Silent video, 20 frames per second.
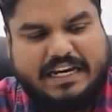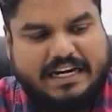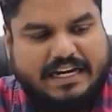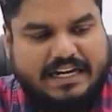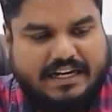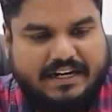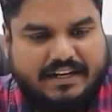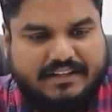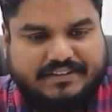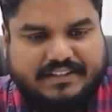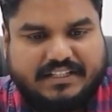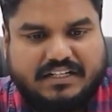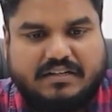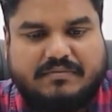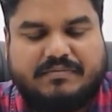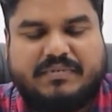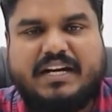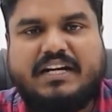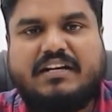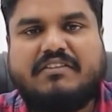
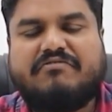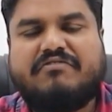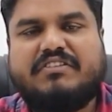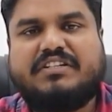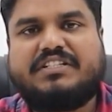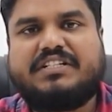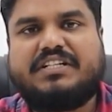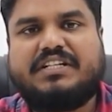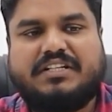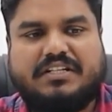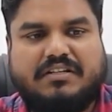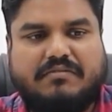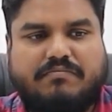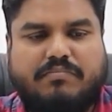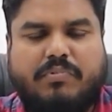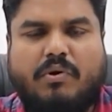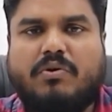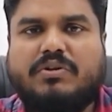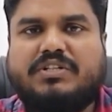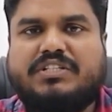Indiscriminate
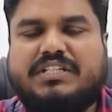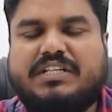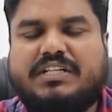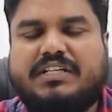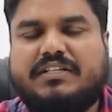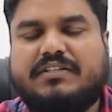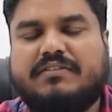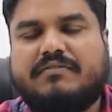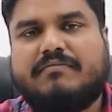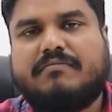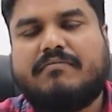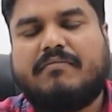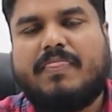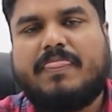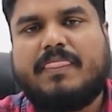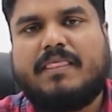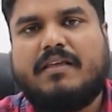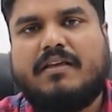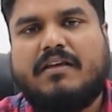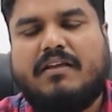fishing, poaching,
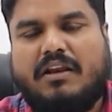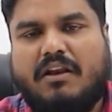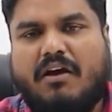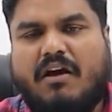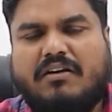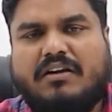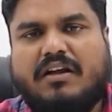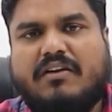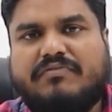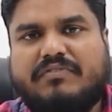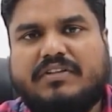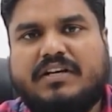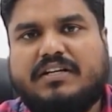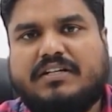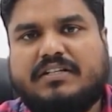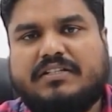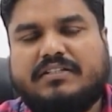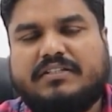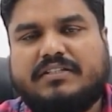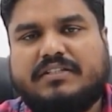lot of
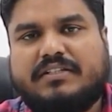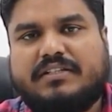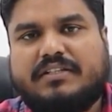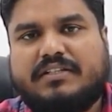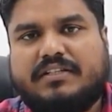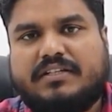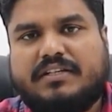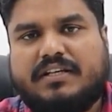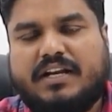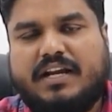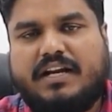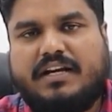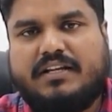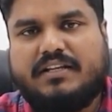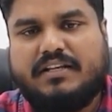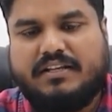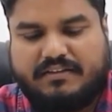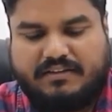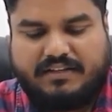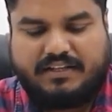threat, right?